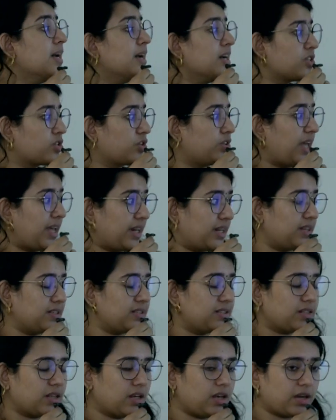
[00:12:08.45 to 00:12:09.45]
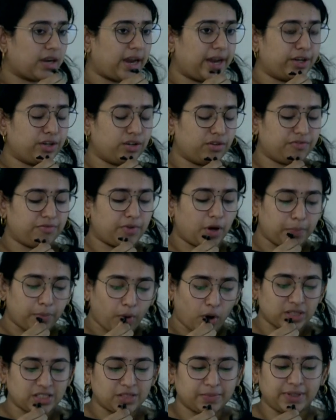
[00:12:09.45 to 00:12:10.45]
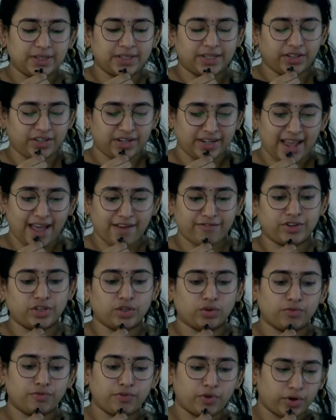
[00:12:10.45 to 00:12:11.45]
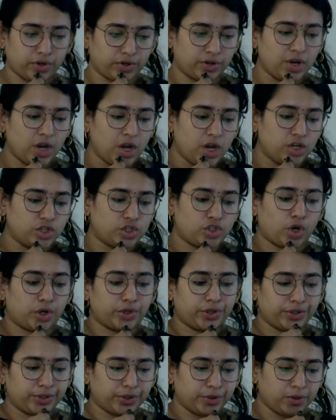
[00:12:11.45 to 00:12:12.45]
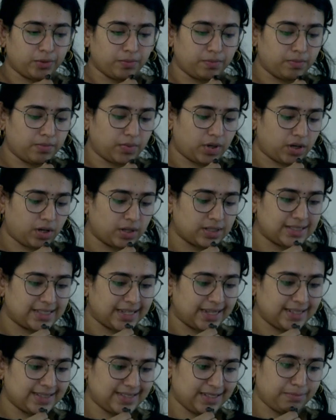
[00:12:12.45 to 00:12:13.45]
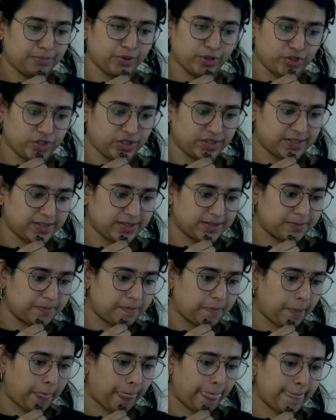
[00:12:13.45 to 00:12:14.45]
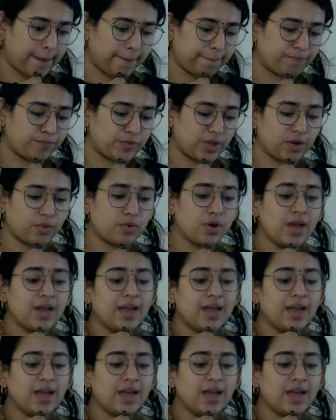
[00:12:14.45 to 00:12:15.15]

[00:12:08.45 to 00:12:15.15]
So there is kind of a possibility or an avenue for shorter term sales and purchases. Now,